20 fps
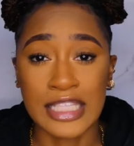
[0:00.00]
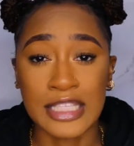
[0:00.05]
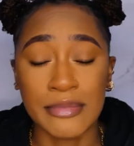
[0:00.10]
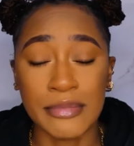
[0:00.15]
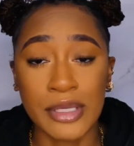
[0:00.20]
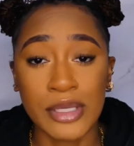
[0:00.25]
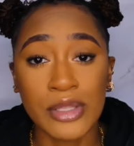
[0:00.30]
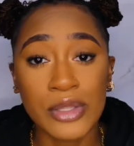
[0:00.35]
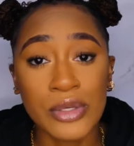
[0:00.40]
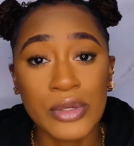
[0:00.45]
to
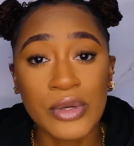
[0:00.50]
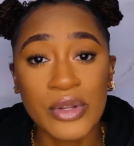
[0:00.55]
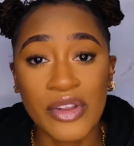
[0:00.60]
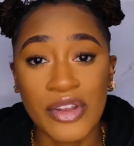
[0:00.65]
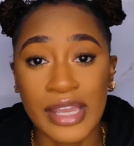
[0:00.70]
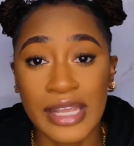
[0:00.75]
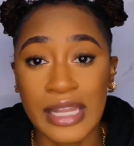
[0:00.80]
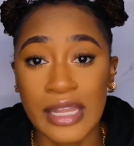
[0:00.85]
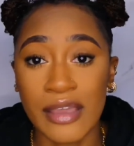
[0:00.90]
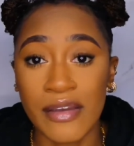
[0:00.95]
be glued
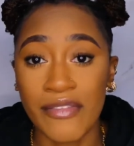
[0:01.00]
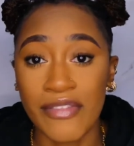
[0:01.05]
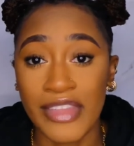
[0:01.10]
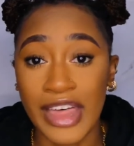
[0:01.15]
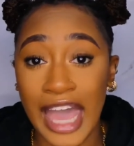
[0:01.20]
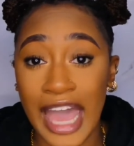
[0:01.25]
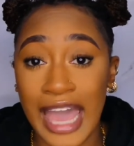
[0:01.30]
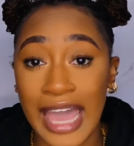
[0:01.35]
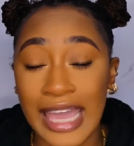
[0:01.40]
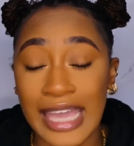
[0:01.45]
or any of
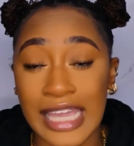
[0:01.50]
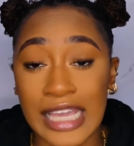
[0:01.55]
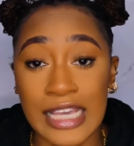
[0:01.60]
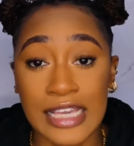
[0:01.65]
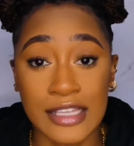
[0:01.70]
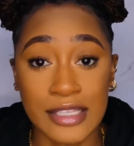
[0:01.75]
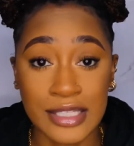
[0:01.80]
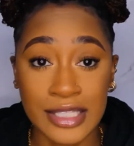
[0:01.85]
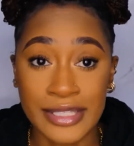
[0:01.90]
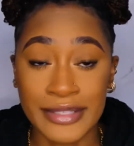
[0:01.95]
that,
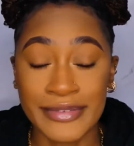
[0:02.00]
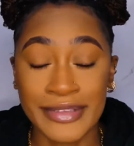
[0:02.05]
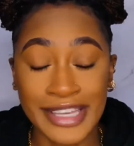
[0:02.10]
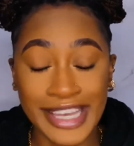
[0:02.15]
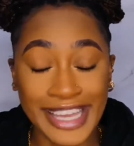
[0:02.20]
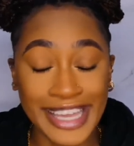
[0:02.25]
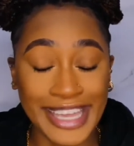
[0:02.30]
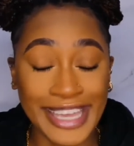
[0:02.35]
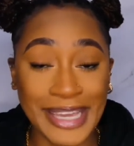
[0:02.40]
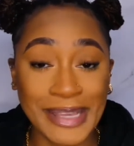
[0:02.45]
because
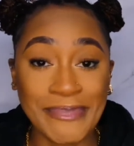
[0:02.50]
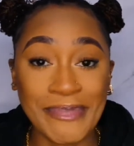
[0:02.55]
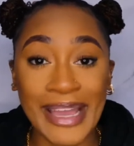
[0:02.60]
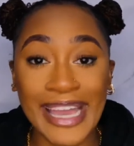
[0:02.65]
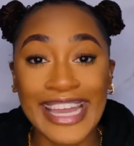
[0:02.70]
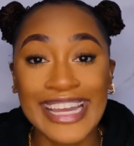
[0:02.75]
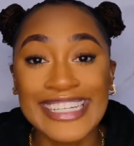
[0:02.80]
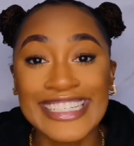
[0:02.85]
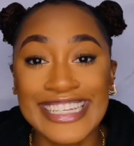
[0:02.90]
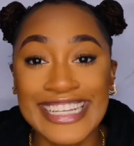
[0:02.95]
again,
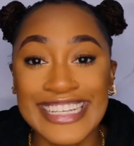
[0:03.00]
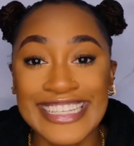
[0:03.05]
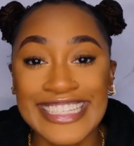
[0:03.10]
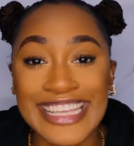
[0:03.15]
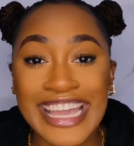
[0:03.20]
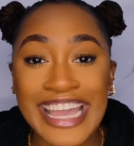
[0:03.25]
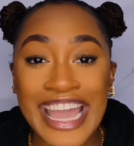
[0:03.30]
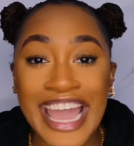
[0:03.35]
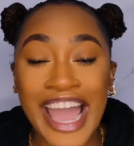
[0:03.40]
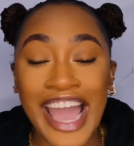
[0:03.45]
my edges
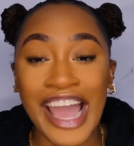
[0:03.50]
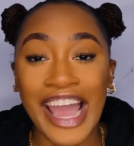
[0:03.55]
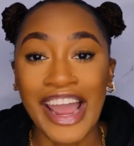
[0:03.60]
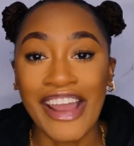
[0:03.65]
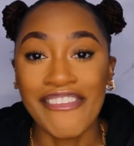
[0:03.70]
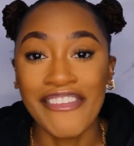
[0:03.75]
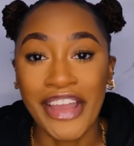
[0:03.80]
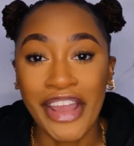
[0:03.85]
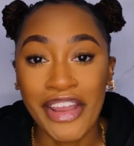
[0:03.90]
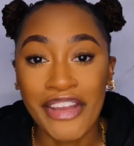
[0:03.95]

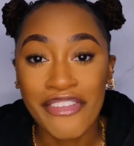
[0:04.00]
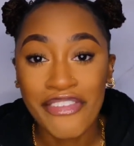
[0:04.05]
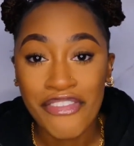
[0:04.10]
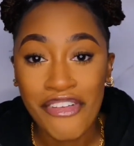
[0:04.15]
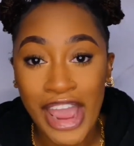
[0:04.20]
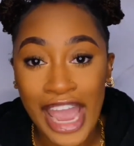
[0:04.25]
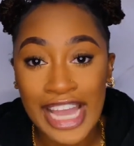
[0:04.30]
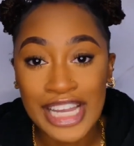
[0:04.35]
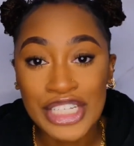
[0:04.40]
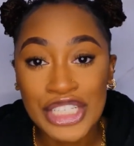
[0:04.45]
are very
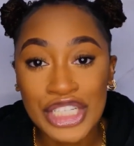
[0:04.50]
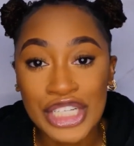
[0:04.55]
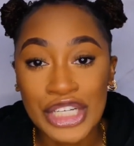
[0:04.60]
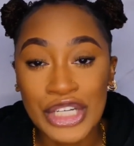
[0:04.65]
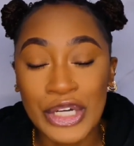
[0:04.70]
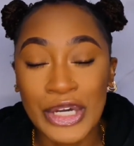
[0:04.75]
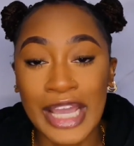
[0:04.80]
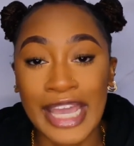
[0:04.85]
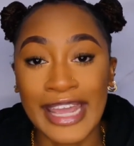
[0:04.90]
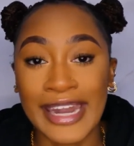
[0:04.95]

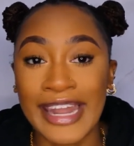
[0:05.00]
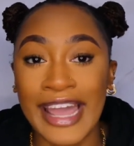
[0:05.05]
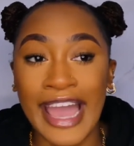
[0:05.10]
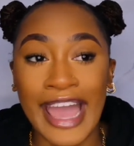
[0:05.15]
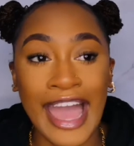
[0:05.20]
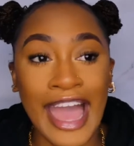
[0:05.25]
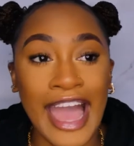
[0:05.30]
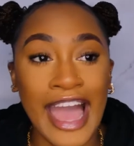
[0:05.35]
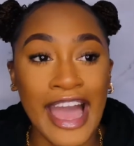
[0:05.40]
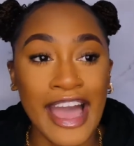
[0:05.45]
fragile and I
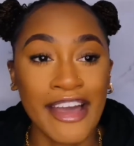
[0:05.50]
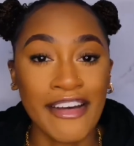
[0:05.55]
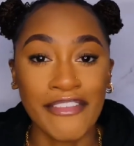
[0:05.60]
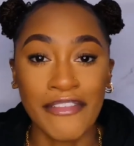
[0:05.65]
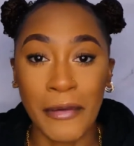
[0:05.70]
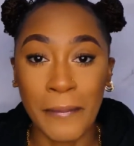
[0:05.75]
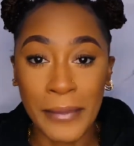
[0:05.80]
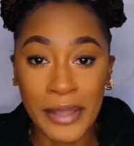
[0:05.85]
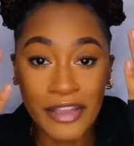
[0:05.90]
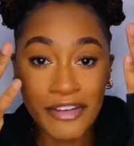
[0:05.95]

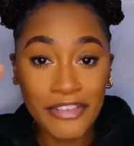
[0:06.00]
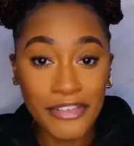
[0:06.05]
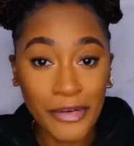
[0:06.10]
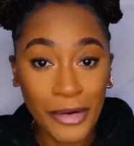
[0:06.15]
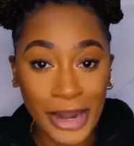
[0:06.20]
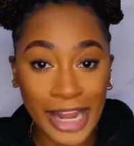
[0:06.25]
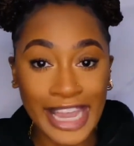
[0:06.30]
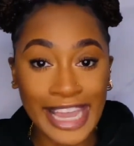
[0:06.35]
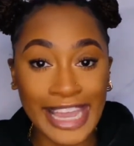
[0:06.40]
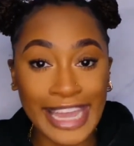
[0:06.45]
have a big
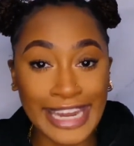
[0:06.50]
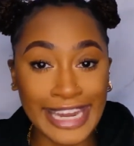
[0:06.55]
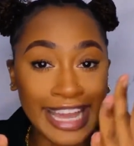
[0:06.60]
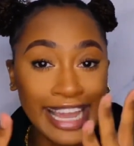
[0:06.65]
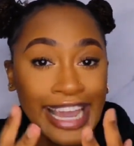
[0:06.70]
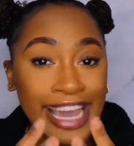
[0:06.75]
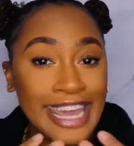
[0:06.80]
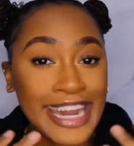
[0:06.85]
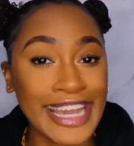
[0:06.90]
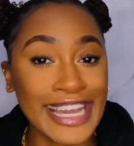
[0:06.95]
forehead,
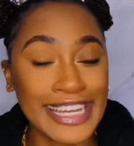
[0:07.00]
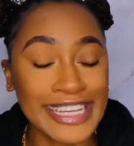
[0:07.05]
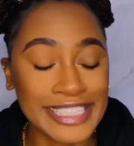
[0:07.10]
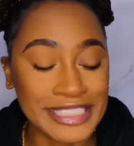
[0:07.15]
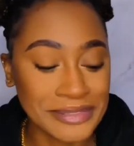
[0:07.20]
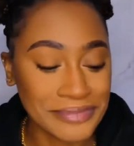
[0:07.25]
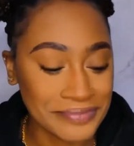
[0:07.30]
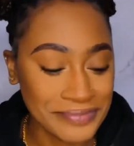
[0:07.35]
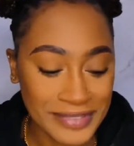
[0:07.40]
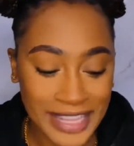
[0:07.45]
and
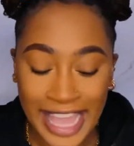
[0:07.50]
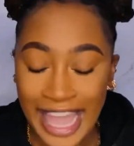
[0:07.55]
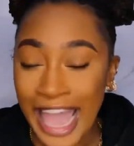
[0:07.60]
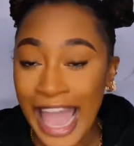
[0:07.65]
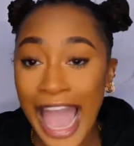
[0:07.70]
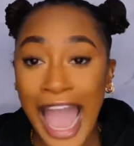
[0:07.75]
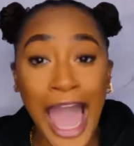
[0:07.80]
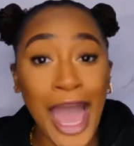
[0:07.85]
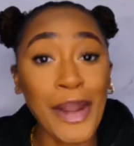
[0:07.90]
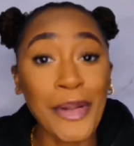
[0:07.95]

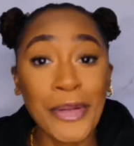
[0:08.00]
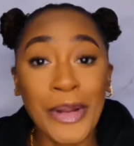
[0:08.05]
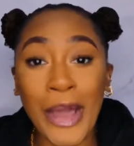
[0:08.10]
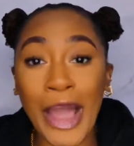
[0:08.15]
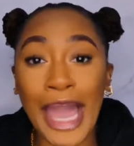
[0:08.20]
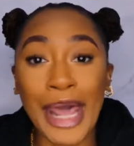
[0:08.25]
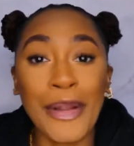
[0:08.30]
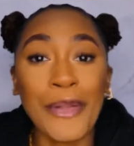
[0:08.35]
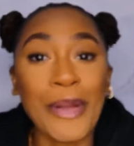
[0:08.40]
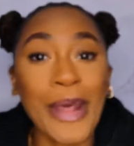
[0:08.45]

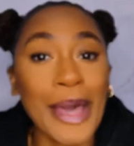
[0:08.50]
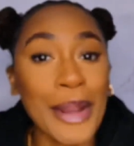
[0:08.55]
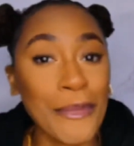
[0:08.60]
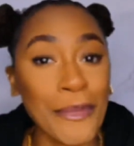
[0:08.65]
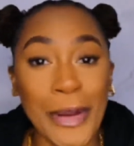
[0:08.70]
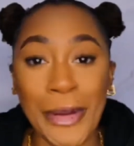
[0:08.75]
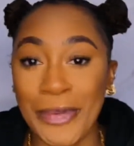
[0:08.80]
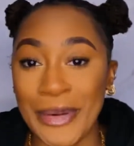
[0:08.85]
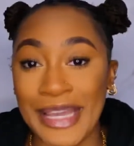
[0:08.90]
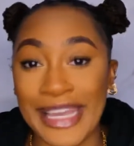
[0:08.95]
I don't know how to
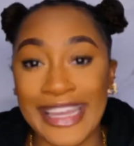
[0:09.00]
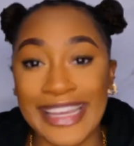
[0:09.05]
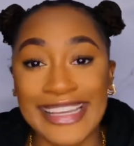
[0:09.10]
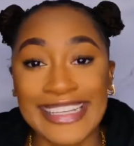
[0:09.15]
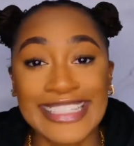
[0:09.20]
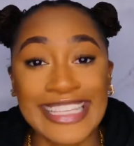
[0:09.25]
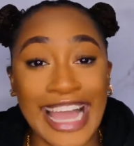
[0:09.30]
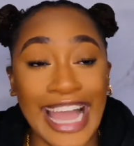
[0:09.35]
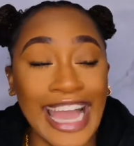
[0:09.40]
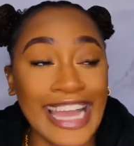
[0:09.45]
wear
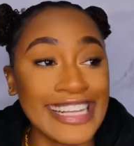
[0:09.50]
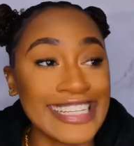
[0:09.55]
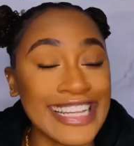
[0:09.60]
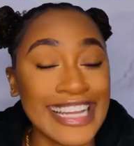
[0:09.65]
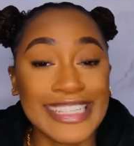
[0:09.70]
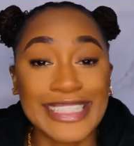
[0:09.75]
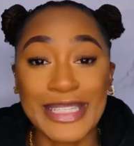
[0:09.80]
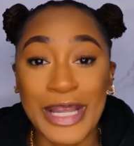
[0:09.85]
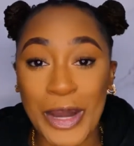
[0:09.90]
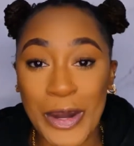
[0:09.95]
wigs.
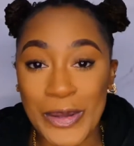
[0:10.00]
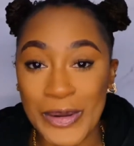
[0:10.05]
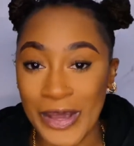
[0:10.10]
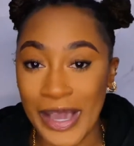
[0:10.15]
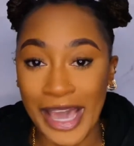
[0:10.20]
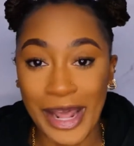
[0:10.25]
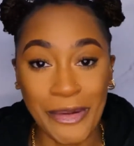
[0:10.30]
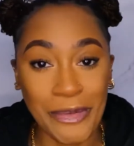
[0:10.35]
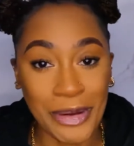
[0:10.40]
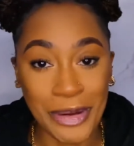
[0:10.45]
I don't
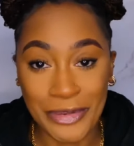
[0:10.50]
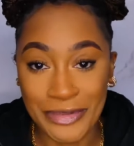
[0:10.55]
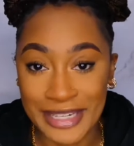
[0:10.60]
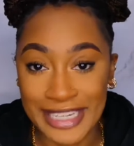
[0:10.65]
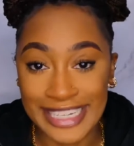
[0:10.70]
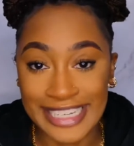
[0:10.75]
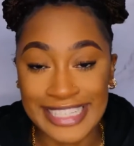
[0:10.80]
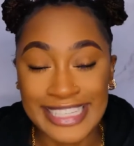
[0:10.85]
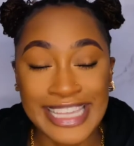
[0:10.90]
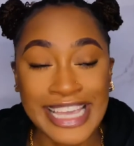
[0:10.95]
know how to wear
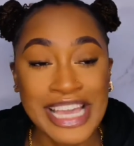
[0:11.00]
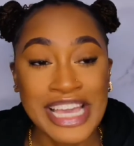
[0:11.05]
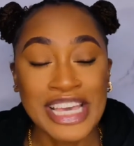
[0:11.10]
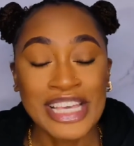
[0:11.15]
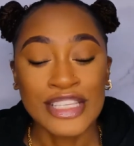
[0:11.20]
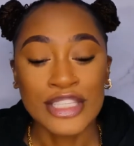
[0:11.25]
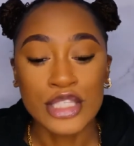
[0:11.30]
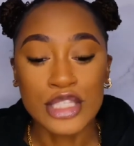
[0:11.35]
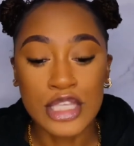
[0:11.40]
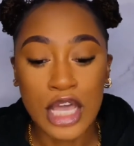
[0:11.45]
wigs.
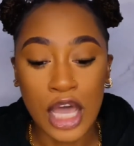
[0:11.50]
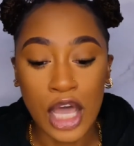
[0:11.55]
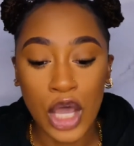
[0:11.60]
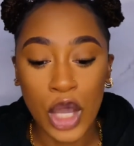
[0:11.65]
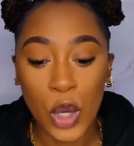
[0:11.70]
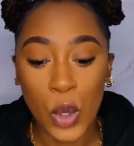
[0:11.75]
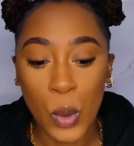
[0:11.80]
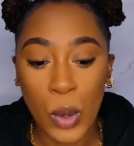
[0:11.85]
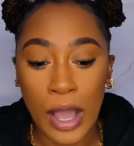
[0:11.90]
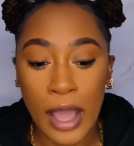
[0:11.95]

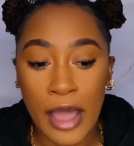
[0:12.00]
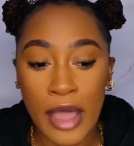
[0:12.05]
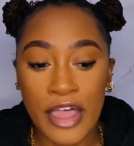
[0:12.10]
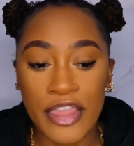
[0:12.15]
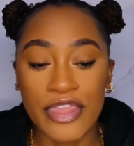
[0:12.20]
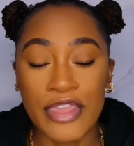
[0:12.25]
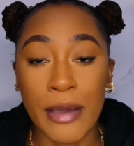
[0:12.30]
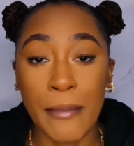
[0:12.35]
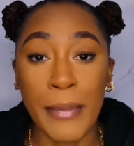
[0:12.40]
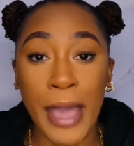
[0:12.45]
So
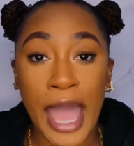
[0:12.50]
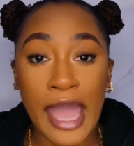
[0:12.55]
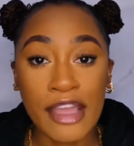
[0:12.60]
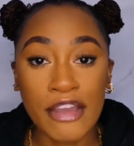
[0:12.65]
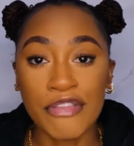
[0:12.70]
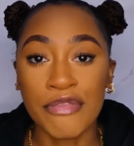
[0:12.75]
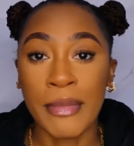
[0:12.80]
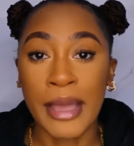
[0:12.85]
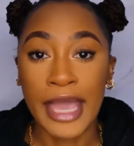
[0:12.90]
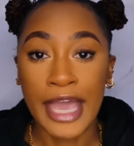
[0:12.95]
the
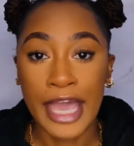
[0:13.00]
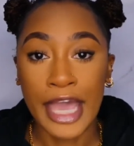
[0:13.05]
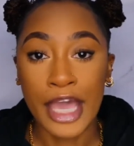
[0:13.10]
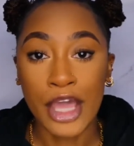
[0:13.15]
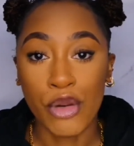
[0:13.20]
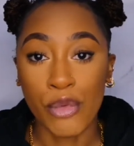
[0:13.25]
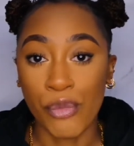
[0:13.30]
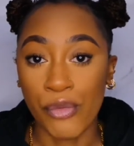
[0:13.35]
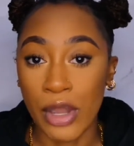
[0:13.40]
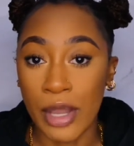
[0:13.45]
back of my
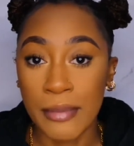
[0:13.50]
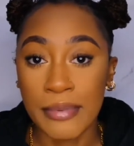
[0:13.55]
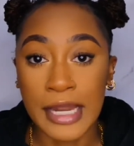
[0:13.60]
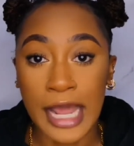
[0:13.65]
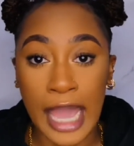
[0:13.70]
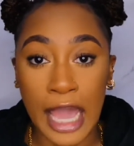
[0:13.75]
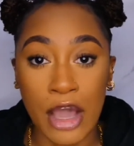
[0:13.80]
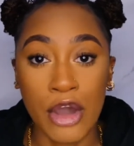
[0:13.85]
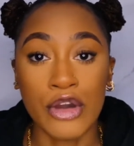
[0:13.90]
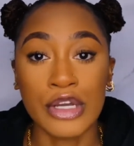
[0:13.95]
head rubbed
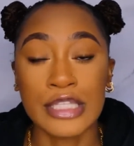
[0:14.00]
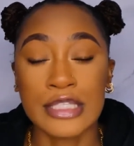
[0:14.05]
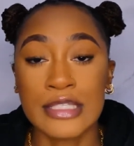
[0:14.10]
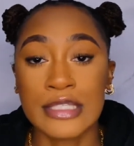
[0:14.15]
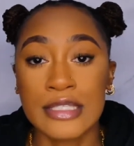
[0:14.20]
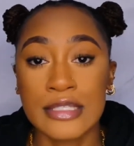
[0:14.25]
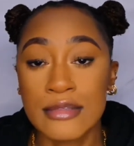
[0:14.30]
out